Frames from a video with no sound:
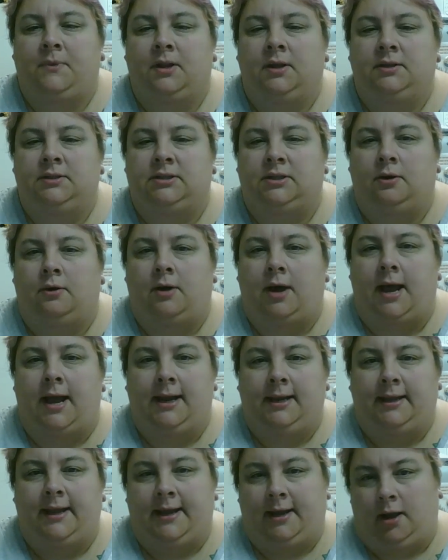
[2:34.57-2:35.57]
So
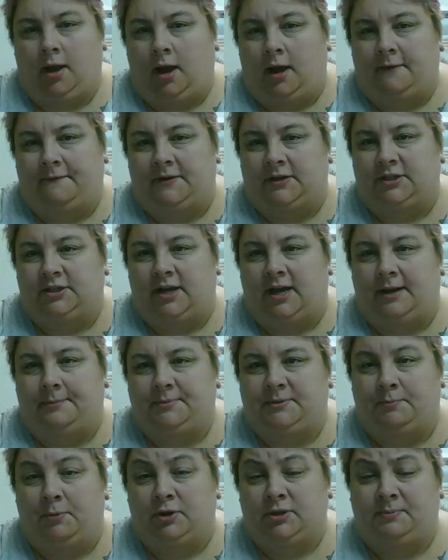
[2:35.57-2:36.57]
I like coffee
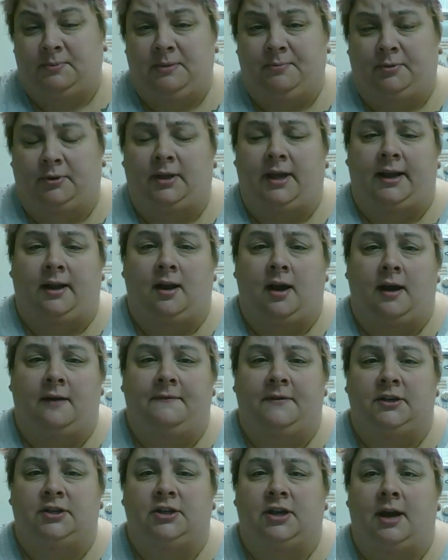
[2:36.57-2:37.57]
shops. Most people like
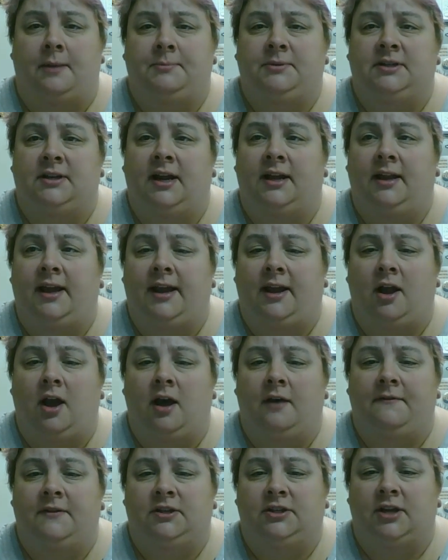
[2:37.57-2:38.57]
coffee shops, and I like
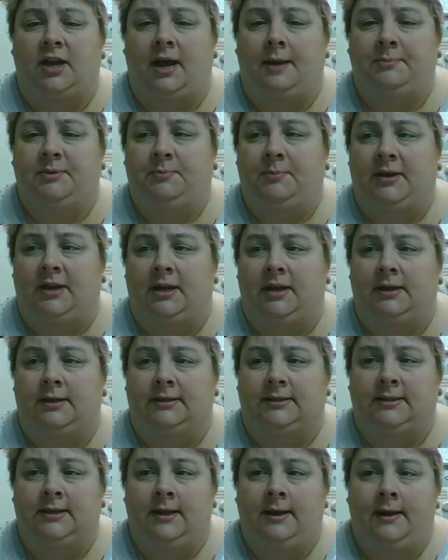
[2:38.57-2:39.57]
coffee shops
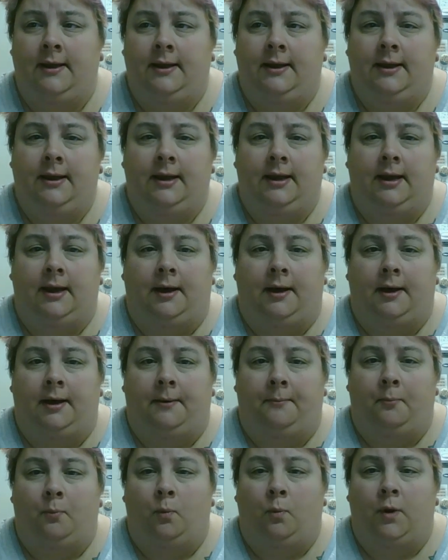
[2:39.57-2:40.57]
because
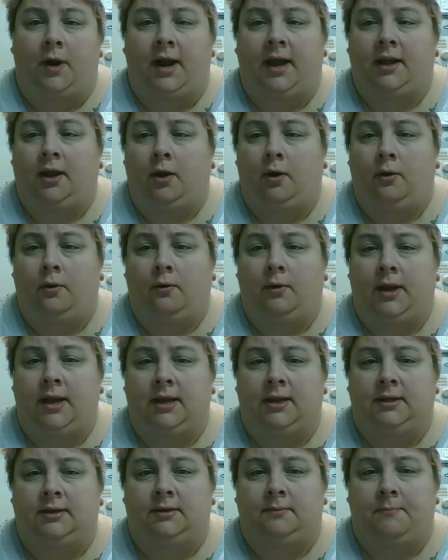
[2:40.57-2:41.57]
when I go
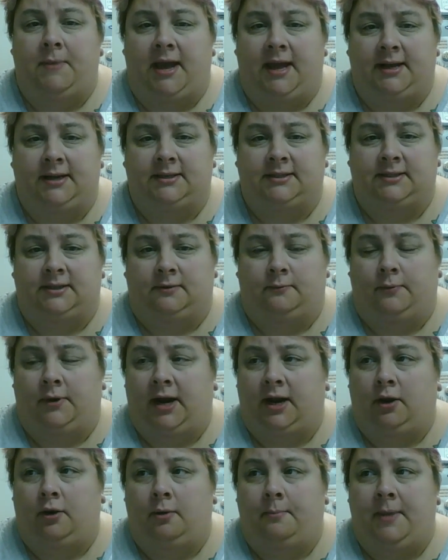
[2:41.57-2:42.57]

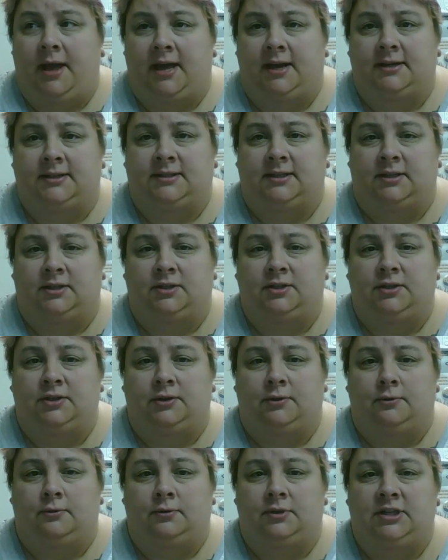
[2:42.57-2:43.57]
to Madison
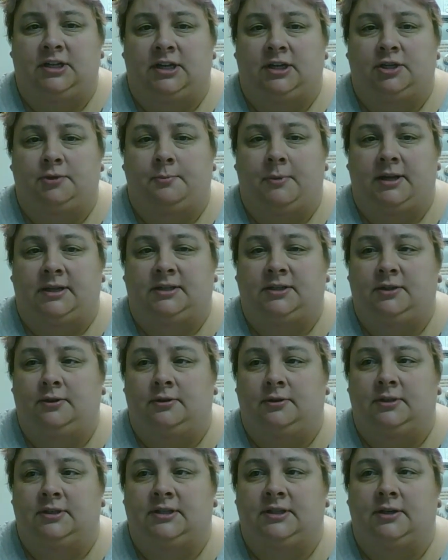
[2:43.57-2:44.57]
to teach my
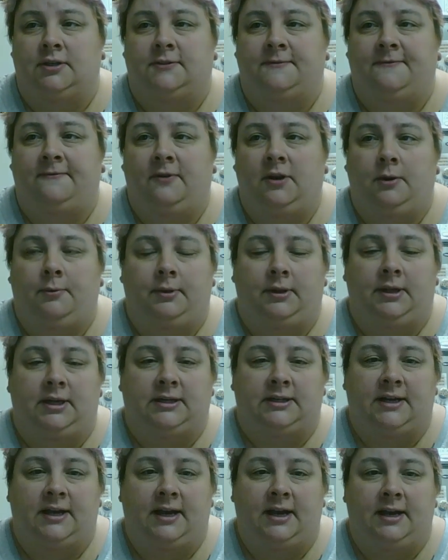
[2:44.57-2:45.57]
students, there's frequently
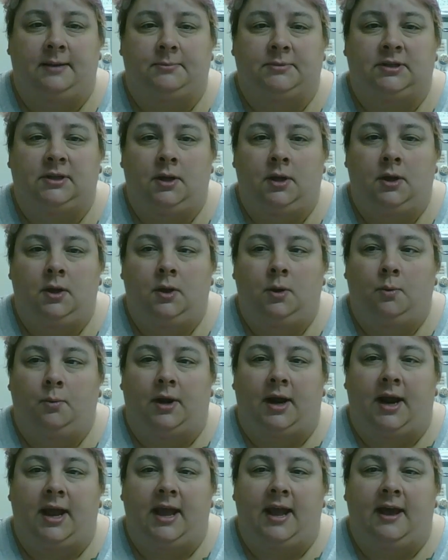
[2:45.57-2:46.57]
times
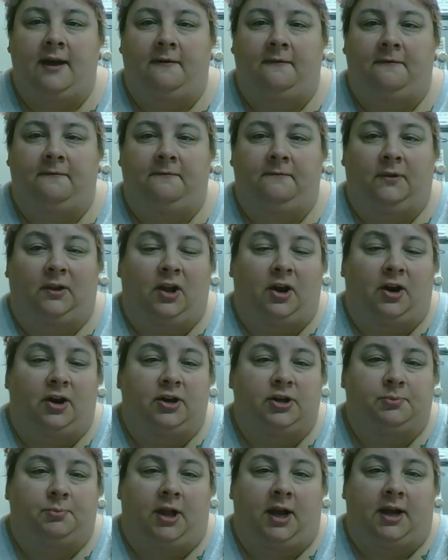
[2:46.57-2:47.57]
when I have
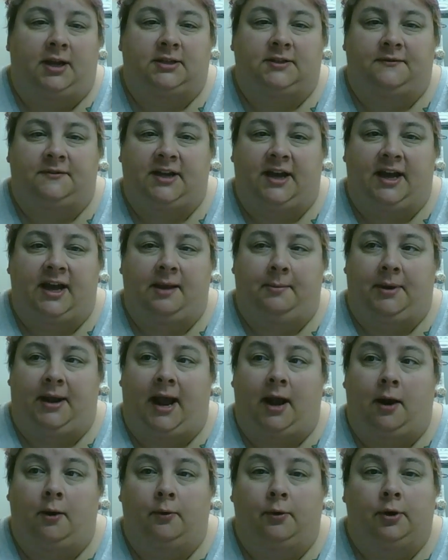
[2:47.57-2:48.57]
large blocks of time, an
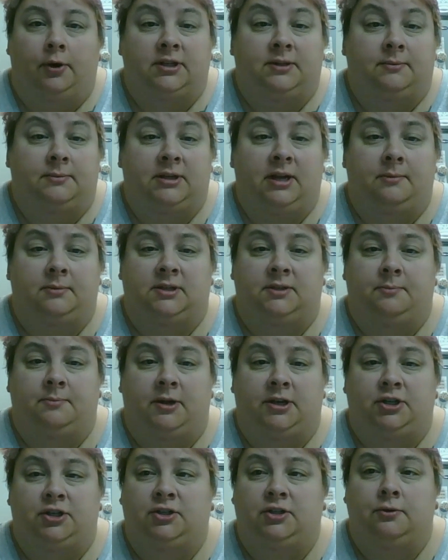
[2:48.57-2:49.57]
hour, sometimes as
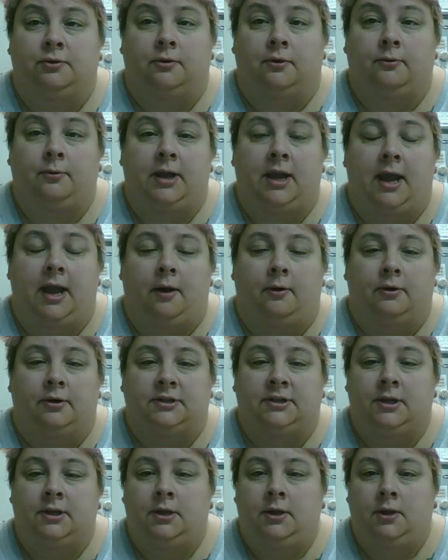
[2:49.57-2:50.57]
much as 2 or 3 hours,